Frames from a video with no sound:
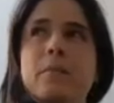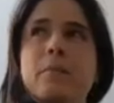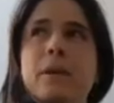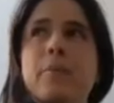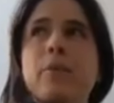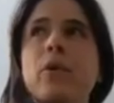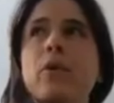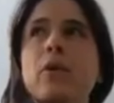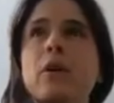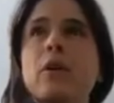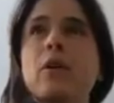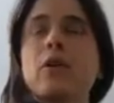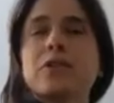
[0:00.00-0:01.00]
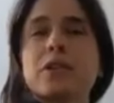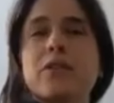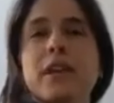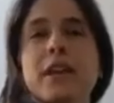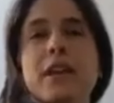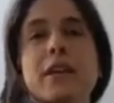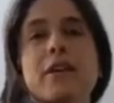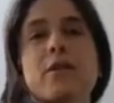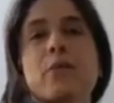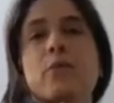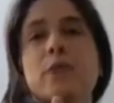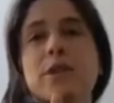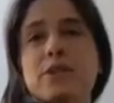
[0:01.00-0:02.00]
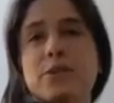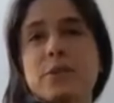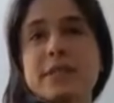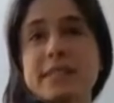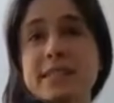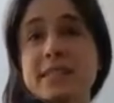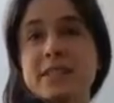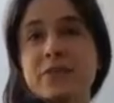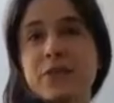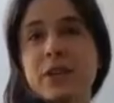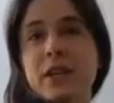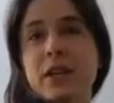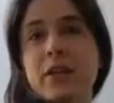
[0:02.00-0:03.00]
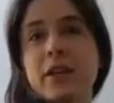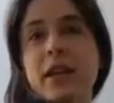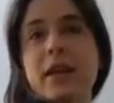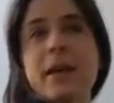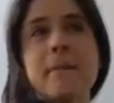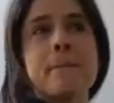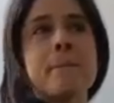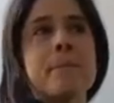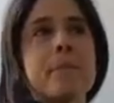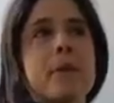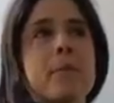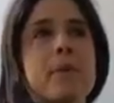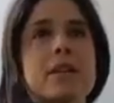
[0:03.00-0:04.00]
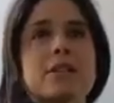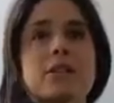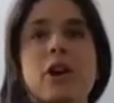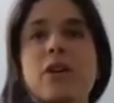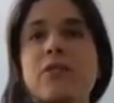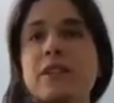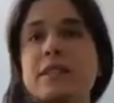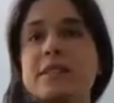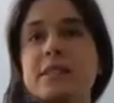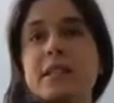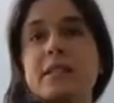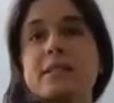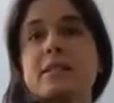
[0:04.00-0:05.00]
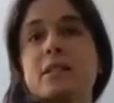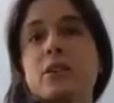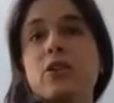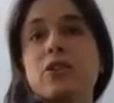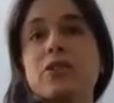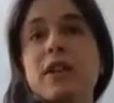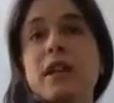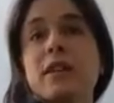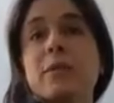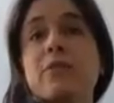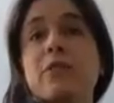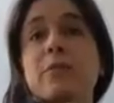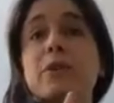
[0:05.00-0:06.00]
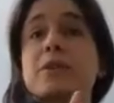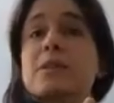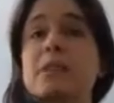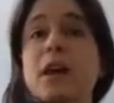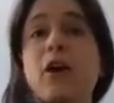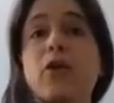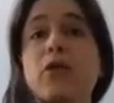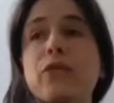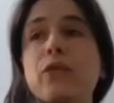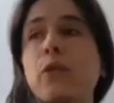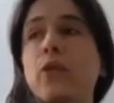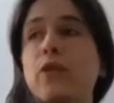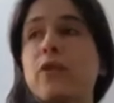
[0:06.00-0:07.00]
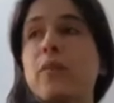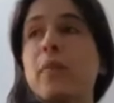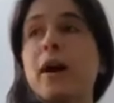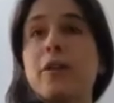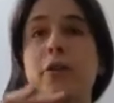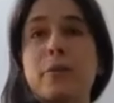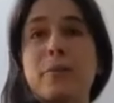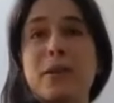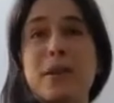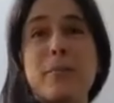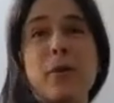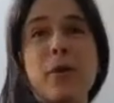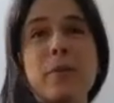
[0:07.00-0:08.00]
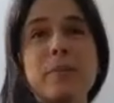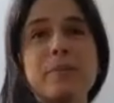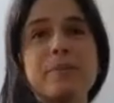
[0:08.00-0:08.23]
people cultivating resources for healing, but it's often seen as cultivating them from yourself or from other people.